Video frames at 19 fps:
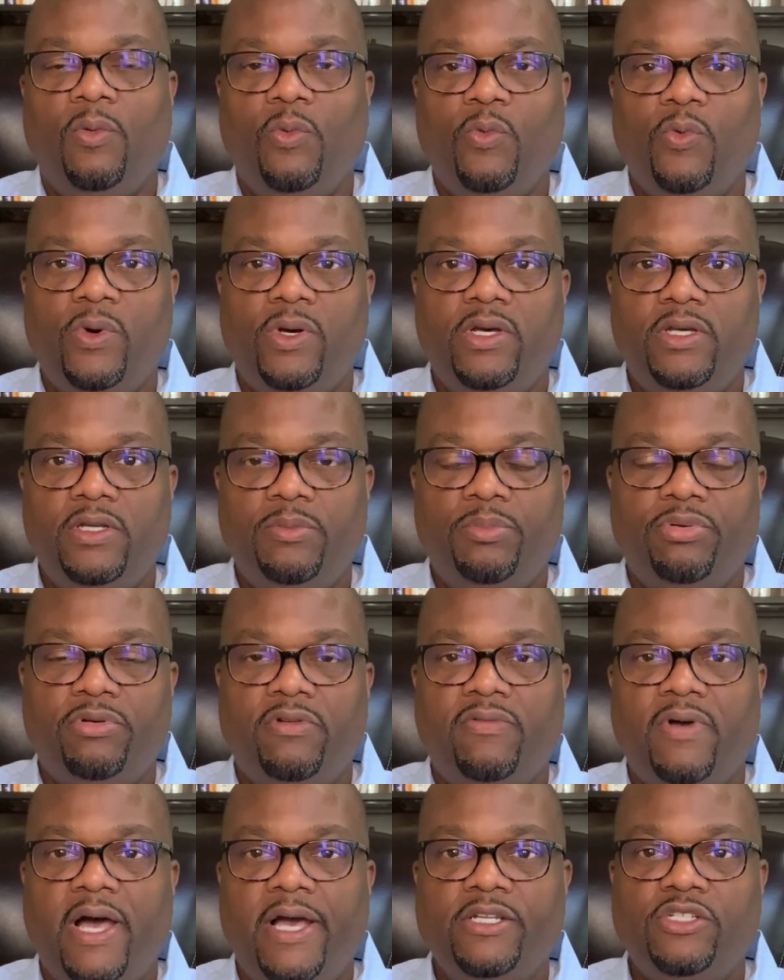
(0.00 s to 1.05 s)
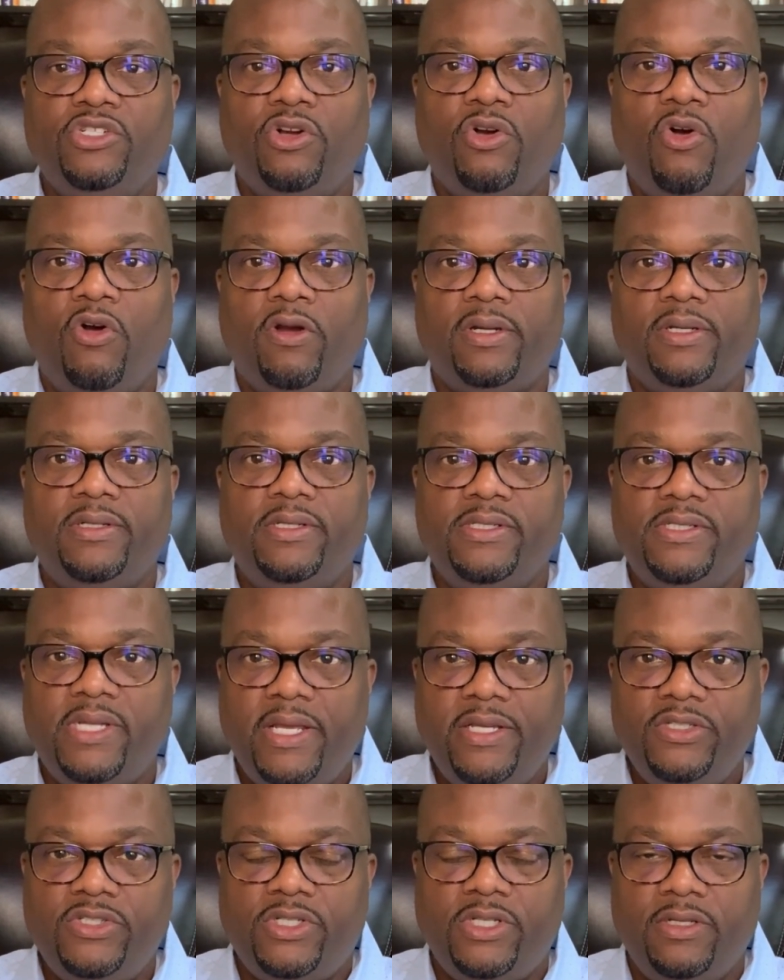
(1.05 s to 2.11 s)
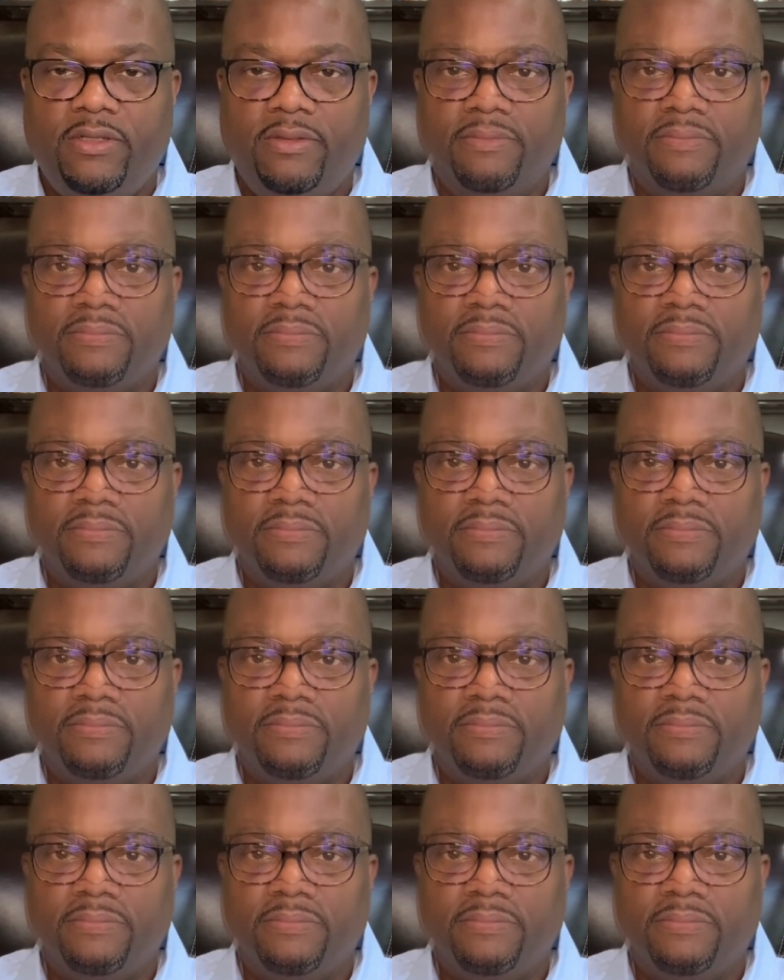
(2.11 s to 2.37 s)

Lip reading: would provide your organization.